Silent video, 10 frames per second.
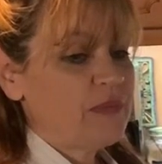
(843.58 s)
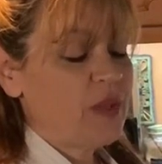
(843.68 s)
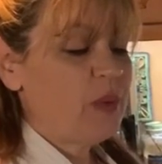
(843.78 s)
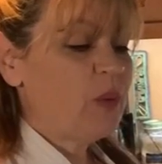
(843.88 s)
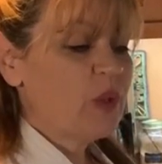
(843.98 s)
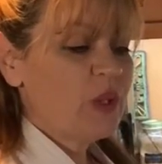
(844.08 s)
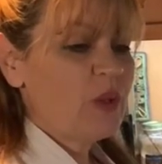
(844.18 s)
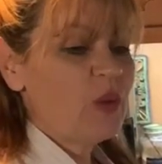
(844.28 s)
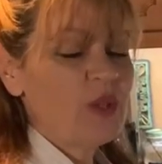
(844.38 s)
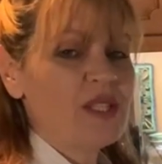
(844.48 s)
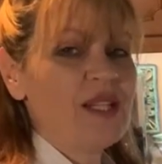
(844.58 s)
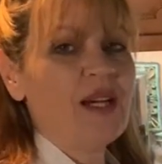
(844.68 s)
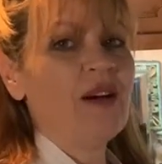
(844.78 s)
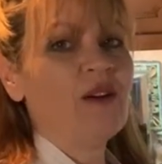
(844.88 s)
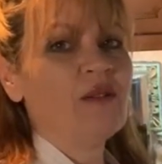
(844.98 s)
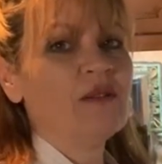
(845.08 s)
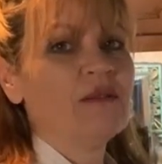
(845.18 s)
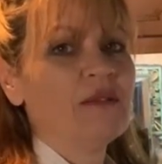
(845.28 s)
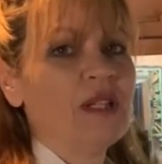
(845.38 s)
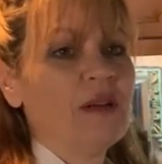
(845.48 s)
it'd be really cool to see how
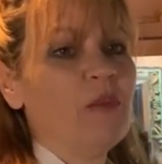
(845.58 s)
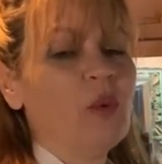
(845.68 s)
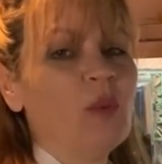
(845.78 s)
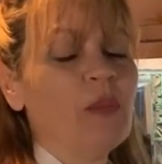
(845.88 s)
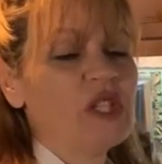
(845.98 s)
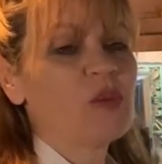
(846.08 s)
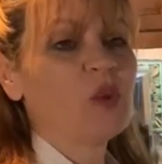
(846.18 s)
much